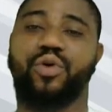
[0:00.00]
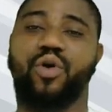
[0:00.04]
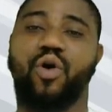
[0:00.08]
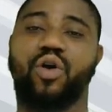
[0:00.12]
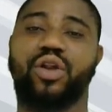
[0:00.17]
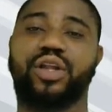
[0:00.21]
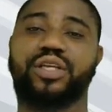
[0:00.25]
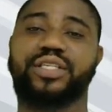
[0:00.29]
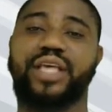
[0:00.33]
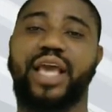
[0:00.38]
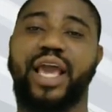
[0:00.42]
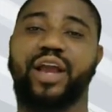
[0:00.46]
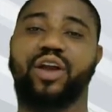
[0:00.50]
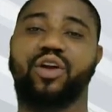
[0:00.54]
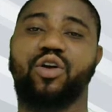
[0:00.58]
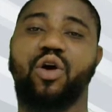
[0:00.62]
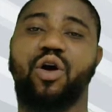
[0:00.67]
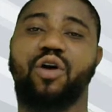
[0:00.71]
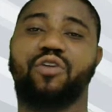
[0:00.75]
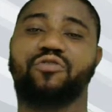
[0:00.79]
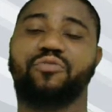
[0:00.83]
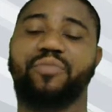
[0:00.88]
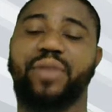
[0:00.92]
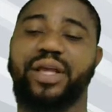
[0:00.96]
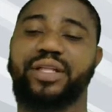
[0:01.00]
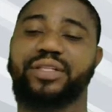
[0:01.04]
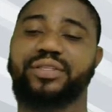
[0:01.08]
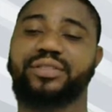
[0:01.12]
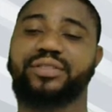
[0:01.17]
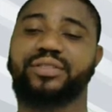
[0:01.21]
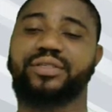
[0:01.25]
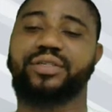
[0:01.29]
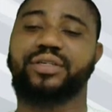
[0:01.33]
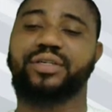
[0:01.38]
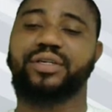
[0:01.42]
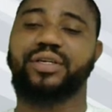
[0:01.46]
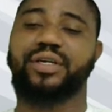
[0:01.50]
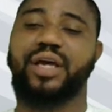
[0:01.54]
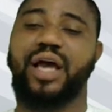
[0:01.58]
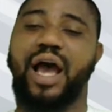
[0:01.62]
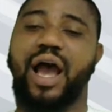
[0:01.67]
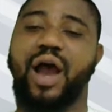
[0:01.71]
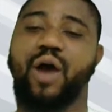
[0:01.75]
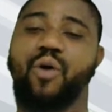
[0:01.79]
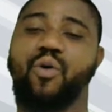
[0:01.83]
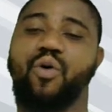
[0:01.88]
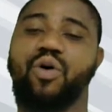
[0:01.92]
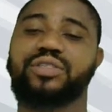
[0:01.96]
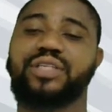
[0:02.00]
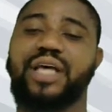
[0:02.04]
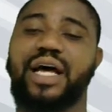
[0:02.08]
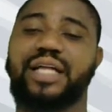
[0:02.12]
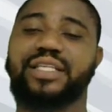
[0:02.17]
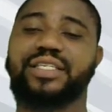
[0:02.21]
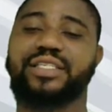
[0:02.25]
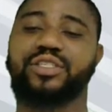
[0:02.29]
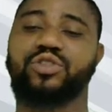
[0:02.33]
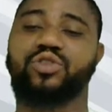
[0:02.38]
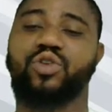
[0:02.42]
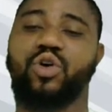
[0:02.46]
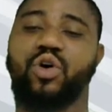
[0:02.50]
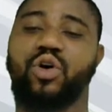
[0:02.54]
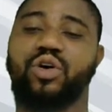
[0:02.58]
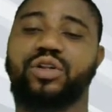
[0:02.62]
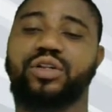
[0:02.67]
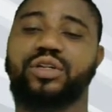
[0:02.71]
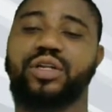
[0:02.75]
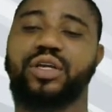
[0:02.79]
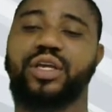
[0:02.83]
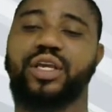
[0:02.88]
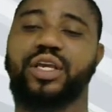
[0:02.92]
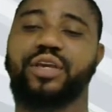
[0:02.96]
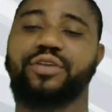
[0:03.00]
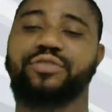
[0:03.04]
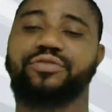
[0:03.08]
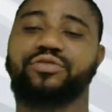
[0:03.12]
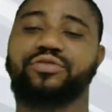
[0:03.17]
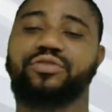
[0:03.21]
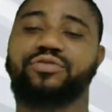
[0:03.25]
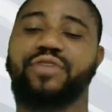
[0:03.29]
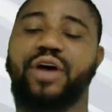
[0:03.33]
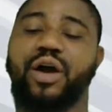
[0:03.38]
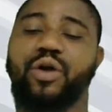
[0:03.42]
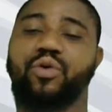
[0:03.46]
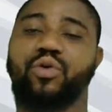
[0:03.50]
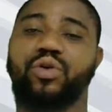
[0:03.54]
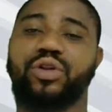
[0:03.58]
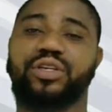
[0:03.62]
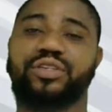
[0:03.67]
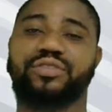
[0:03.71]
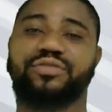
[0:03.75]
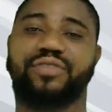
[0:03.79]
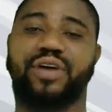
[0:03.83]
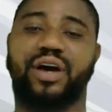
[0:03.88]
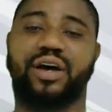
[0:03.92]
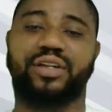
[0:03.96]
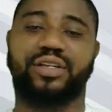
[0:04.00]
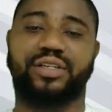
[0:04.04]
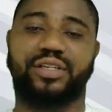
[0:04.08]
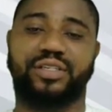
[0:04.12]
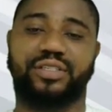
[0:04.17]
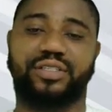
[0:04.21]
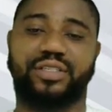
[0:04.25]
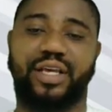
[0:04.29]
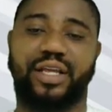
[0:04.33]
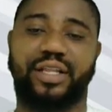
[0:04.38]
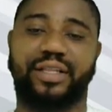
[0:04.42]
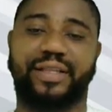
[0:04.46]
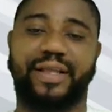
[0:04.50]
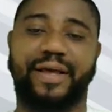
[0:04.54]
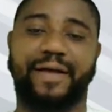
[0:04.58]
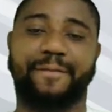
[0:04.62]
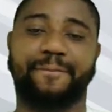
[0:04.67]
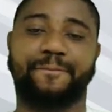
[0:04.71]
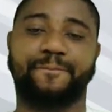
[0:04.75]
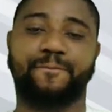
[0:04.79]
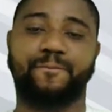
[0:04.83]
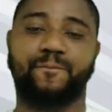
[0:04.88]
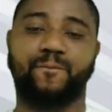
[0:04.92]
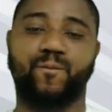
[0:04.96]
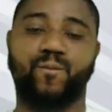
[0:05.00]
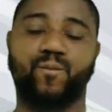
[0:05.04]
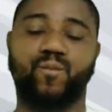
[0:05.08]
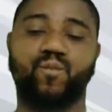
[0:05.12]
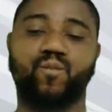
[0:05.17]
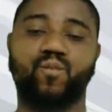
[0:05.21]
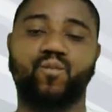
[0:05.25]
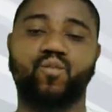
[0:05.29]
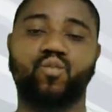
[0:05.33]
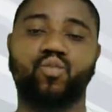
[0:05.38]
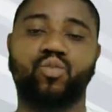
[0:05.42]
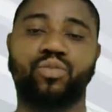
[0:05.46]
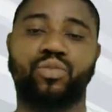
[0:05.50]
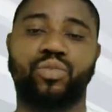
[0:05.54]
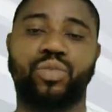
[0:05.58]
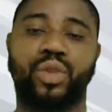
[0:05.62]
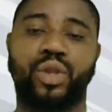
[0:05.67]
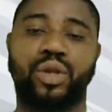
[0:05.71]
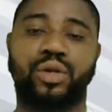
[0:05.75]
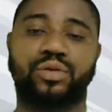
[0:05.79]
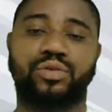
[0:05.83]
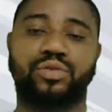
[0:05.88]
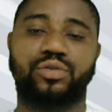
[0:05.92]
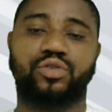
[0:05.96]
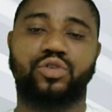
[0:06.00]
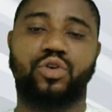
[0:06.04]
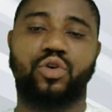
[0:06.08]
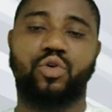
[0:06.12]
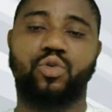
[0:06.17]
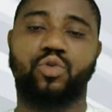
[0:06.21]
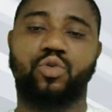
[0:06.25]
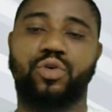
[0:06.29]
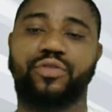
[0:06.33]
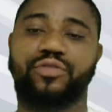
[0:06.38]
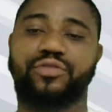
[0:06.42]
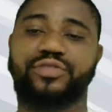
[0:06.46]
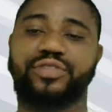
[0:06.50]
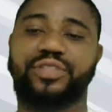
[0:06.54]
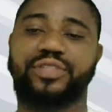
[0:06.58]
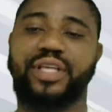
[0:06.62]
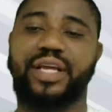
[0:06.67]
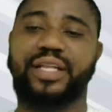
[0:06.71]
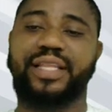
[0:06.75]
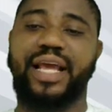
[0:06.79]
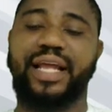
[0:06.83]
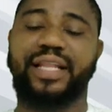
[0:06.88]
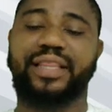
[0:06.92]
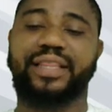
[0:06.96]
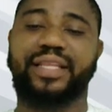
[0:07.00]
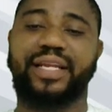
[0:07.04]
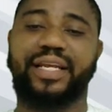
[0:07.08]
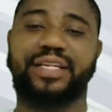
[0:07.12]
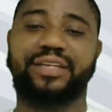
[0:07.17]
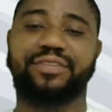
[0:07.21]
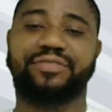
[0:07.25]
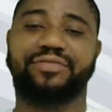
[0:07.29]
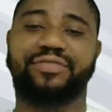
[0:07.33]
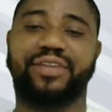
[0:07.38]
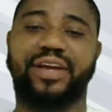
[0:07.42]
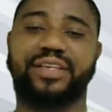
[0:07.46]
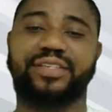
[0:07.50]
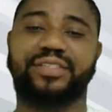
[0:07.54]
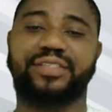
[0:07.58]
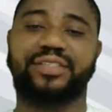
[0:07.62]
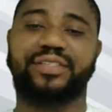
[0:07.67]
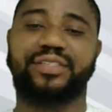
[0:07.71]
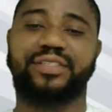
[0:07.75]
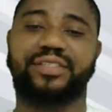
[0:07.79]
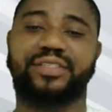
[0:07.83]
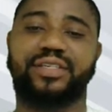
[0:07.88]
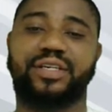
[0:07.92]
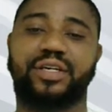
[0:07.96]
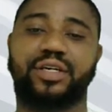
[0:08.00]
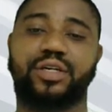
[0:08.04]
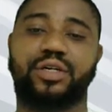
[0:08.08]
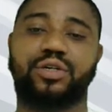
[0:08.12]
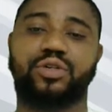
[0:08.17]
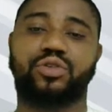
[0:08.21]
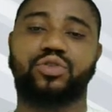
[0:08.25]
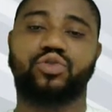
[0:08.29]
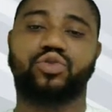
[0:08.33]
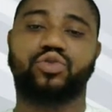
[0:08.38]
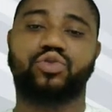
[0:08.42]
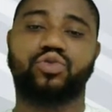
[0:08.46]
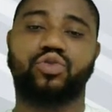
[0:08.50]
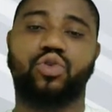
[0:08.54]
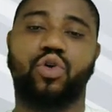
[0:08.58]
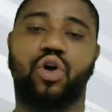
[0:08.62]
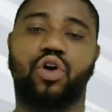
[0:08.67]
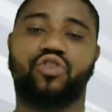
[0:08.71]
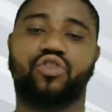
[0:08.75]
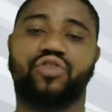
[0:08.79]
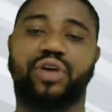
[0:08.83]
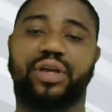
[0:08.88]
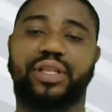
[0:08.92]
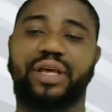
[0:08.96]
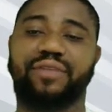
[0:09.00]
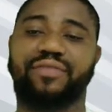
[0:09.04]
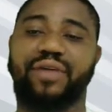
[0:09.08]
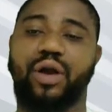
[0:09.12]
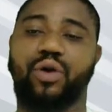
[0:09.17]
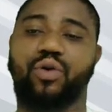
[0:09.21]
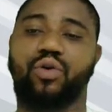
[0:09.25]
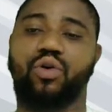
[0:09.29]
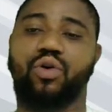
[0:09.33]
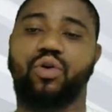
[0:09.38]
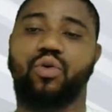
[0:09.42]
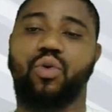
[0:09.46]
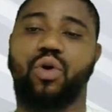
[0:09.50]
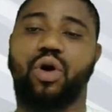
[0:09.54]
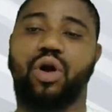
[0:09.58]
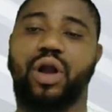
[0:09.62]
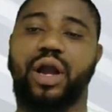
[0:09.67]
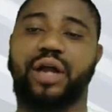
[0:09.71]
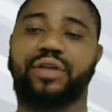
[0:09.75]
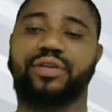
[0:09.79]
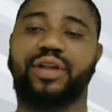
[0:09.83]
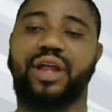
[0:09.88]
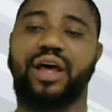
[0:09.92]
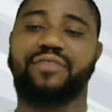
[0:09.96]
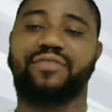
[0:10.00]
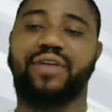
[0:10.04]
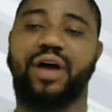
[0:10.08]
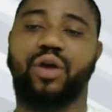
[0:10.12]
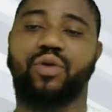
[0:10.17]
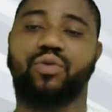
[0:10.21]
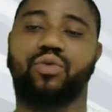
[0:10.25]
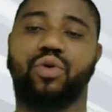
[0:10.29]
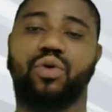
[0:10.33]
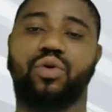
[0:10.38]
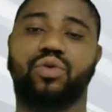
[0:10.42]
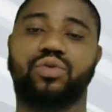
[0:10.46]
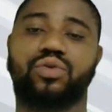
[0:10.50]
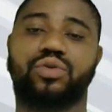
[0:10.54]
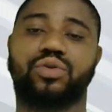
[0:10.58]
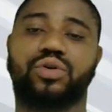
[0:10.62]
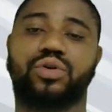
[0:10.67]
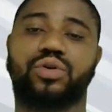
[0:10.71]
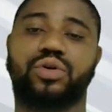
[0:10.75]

call it engulfment. And once that is done, a food vacuole is found in the center. So we've stated 3 differences: 2 contractile vacuole, 1 contractile vacuole,